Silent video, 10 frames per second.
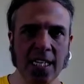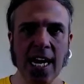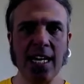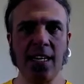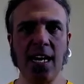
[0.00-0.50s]

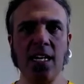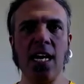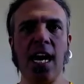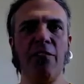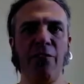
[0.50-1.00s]
Heather
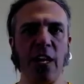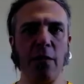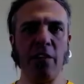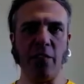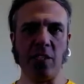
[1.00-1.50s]
and
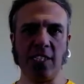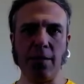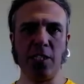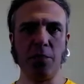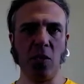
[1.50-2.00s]
Phoebe from the STEM
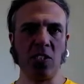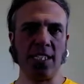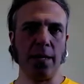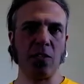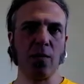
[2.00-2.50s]
response
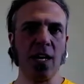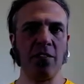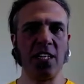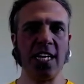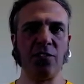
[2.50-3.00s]
team as well over
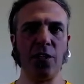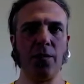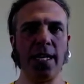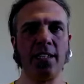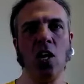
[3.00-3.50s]
the next few
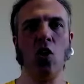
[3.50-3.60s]
weeks,